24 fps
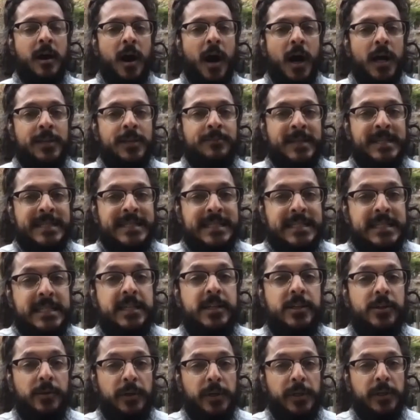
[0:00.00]
on
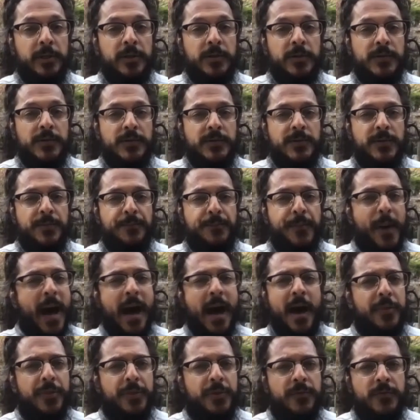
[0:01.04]
materials, the
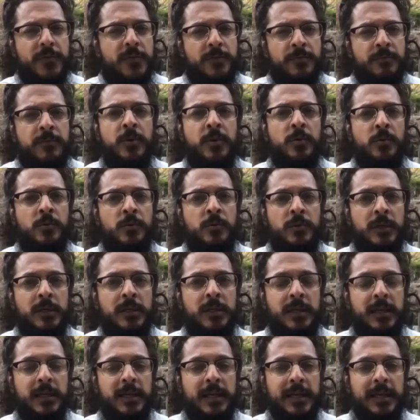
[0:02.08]
path of the moon,